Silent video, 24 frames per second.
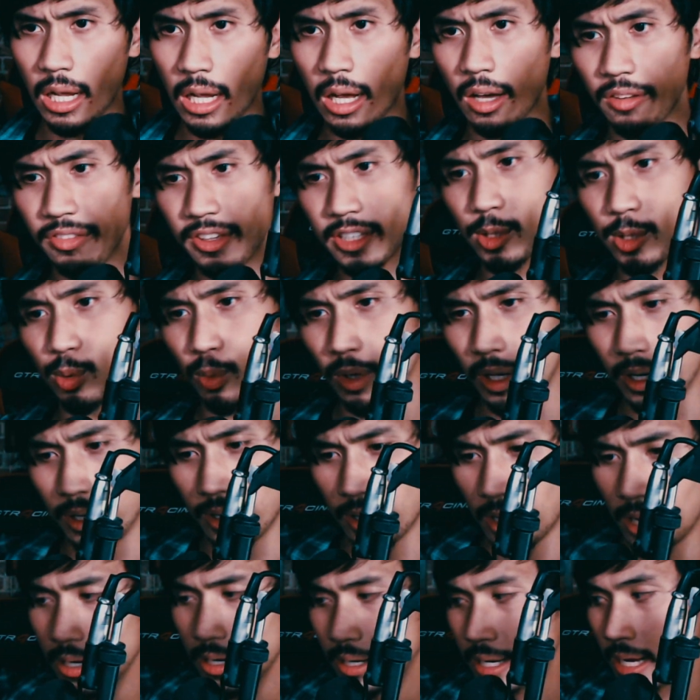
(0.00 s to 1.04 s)
this one
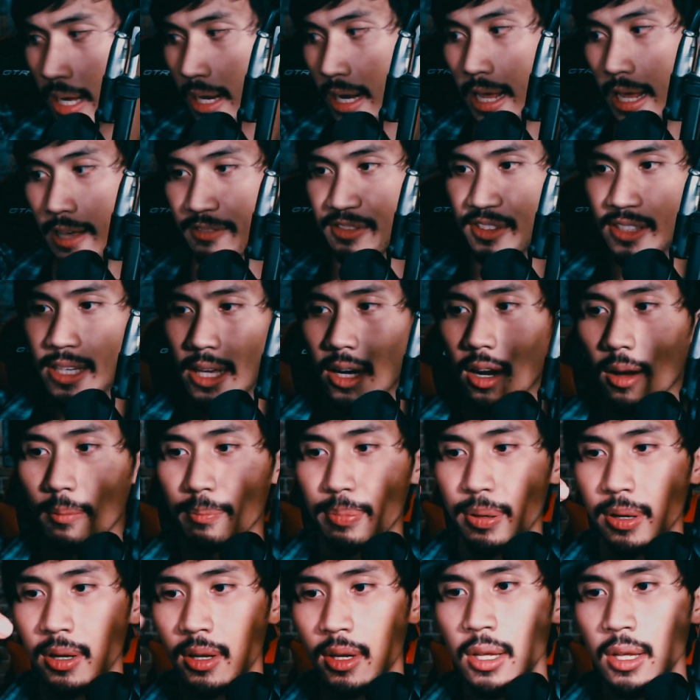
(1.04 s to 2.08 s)
I kind of have set
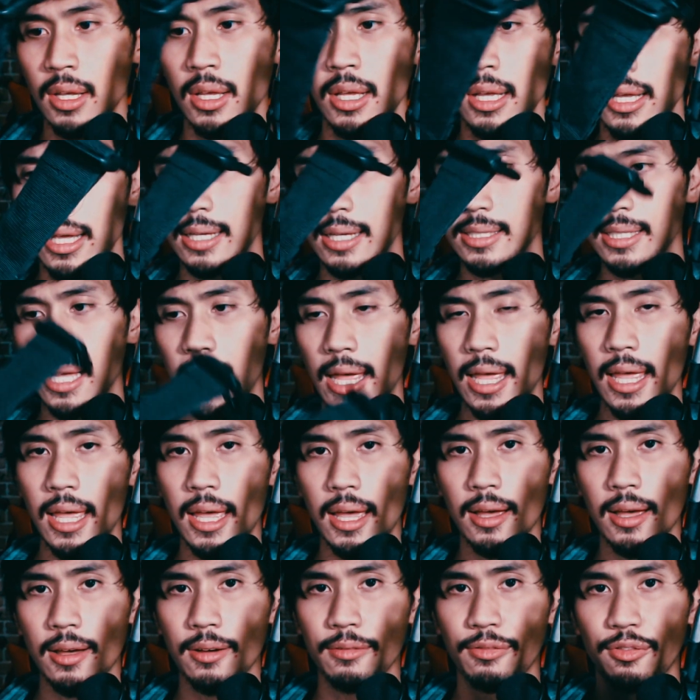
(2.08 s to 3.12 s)
up is I
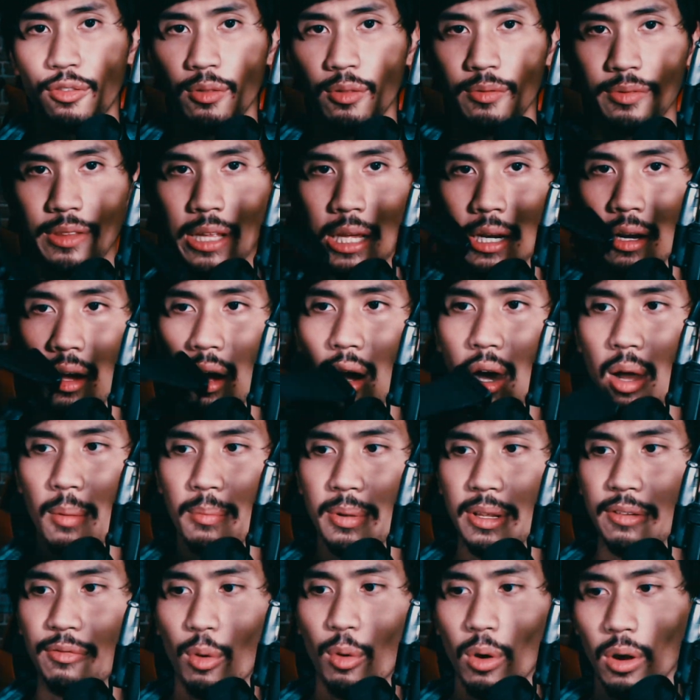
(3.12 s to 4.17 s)
have an
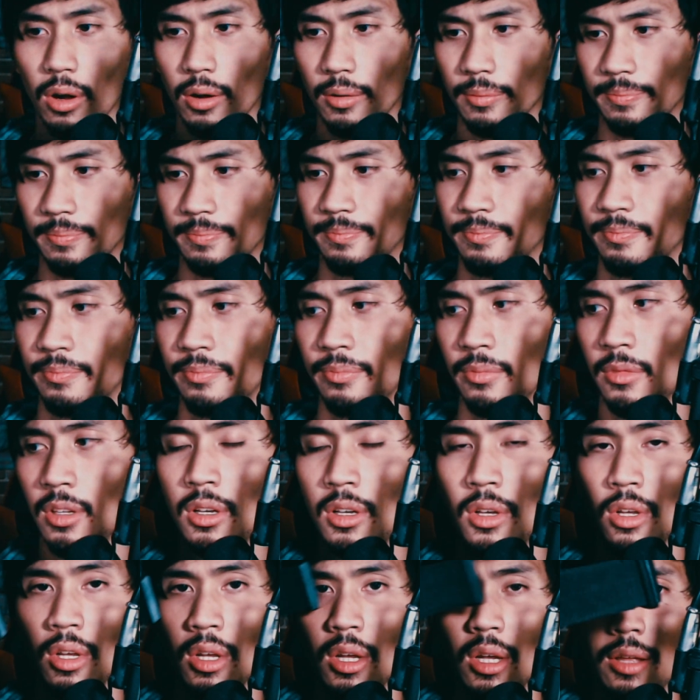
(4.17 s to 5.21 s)
omnivore
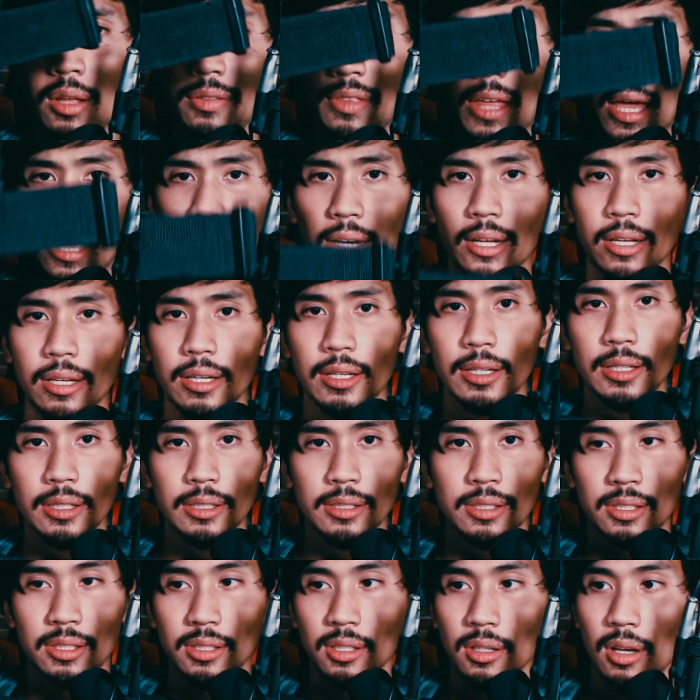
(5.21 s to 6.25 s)
that
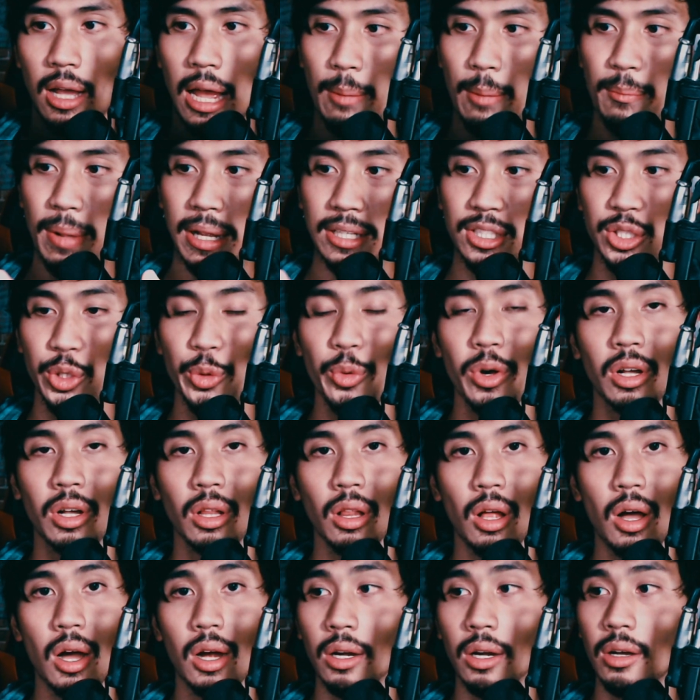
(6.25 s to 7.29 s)
is at my 2
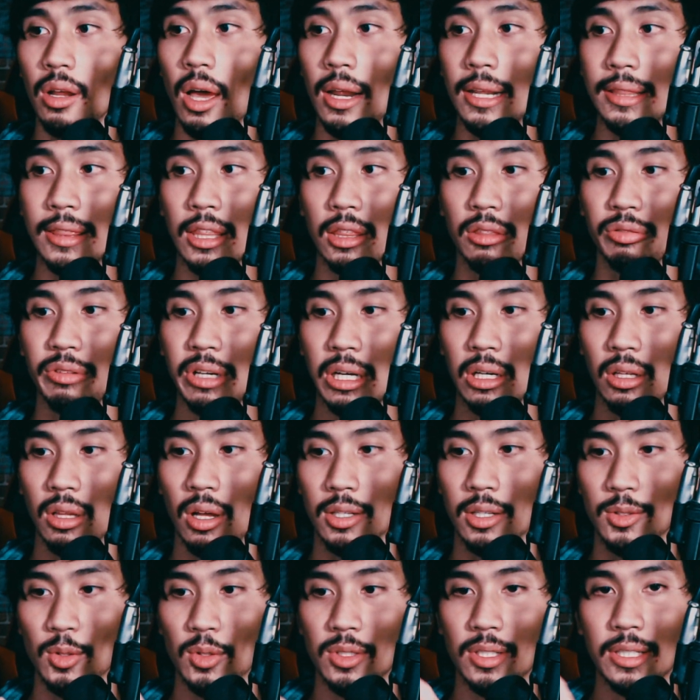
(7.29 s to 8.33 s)
o'clock, not at the 3
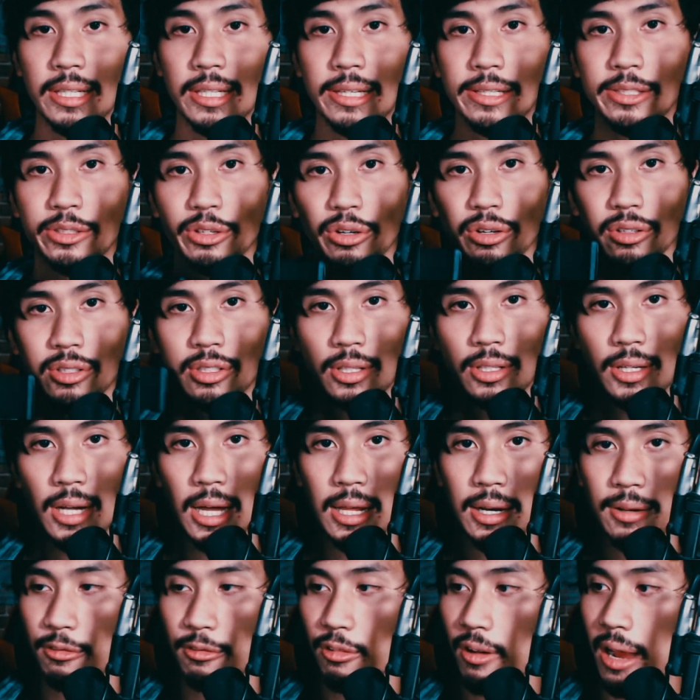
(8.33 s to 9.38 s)
o'clock, so it's easier to
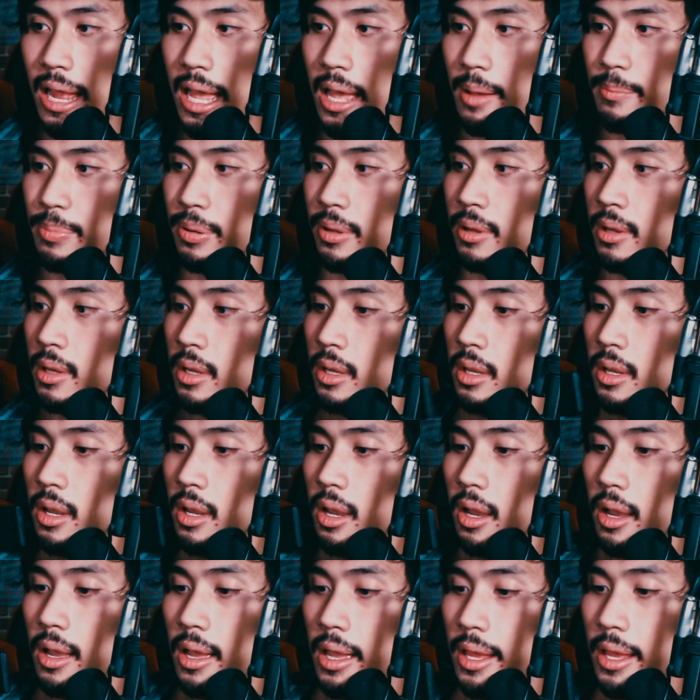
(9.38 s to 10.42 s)
kind of grab.
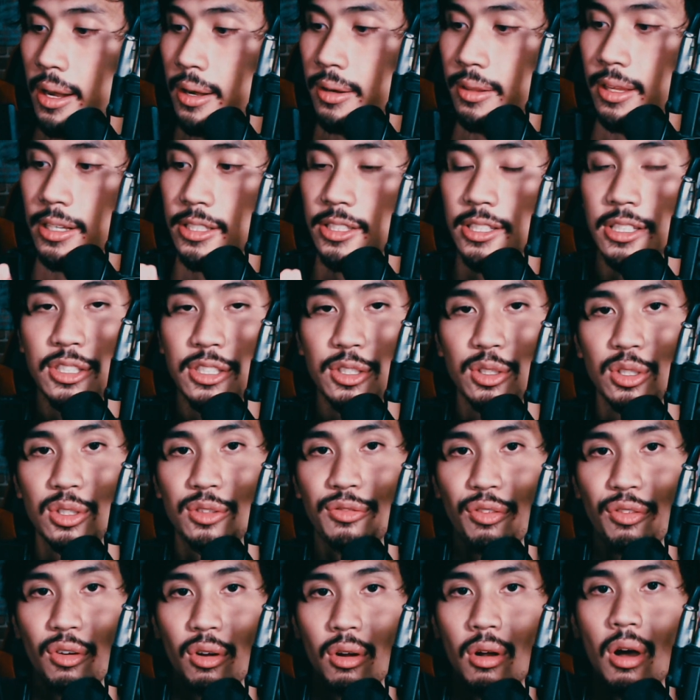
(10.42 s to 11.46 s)
And this is used
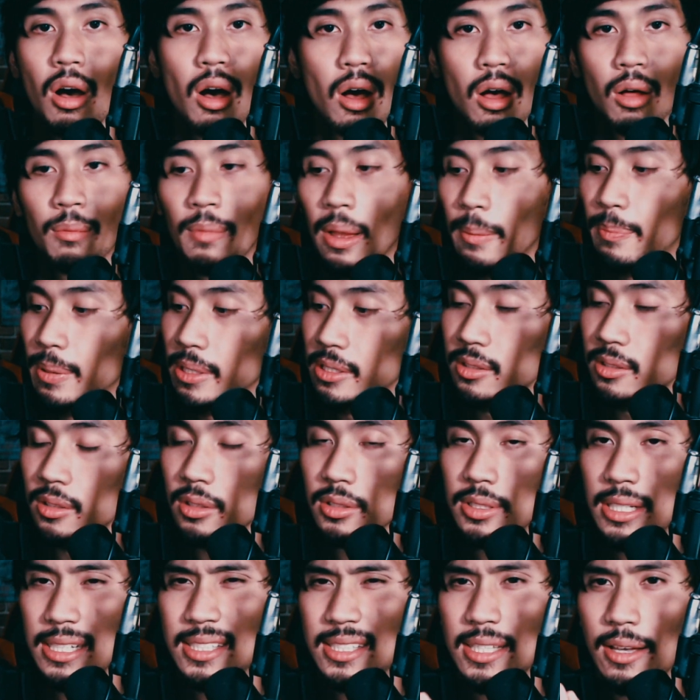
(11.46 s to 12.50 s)
for all my
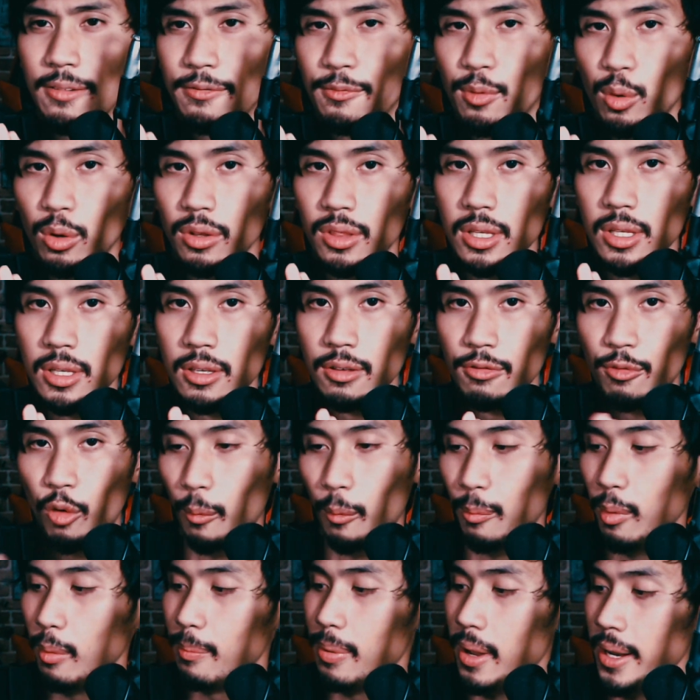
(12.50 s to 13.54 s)
pistols except for the
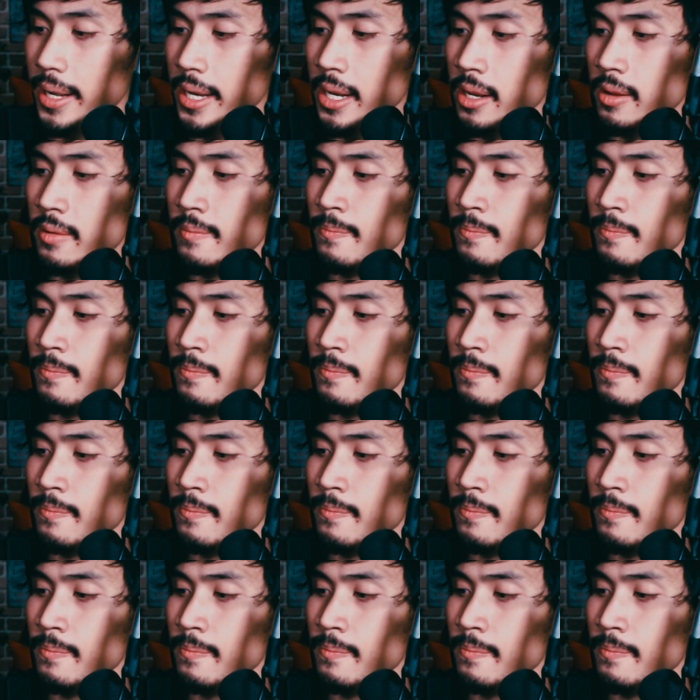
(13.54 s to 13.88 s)
Vorpal Bunny.